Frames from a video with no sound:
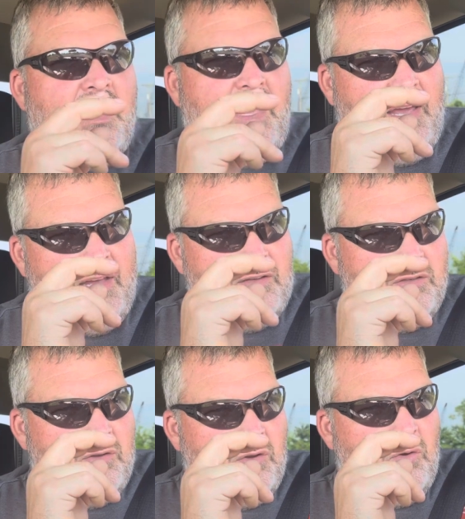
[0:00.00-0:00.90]
and
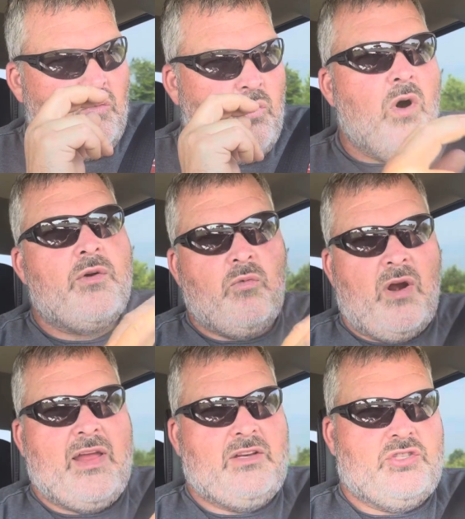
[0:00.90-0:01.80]
1
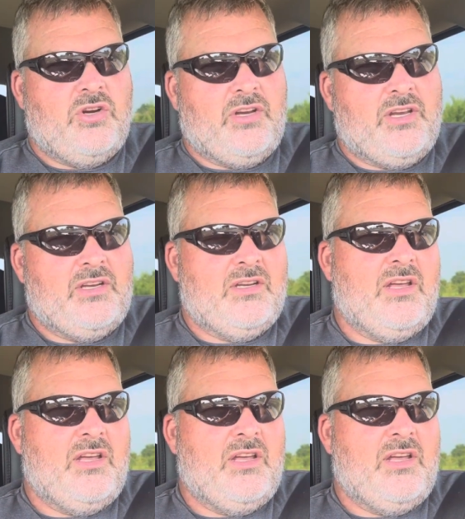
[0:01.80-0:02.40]
range circuit,